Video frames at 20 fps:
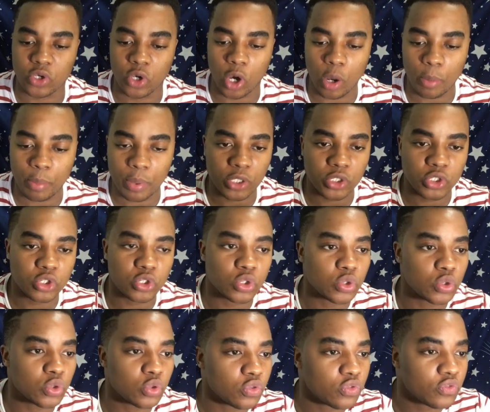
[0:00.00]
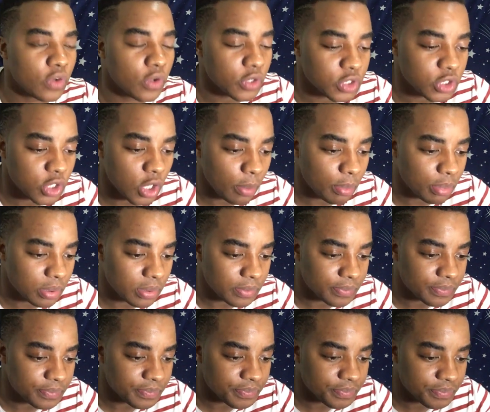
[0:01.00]
hop onto Photoshop
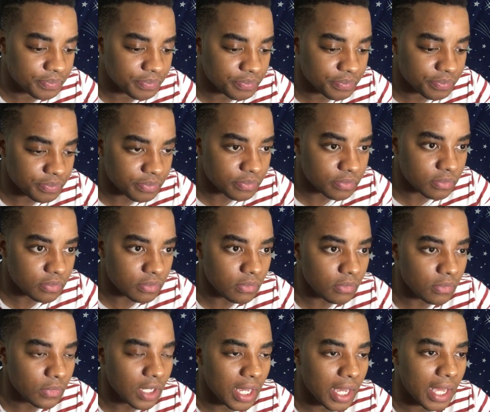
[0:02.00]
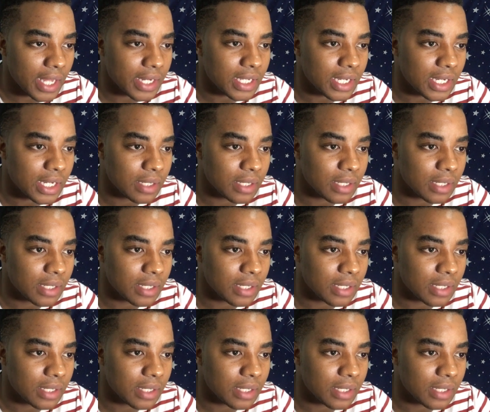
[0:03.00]
and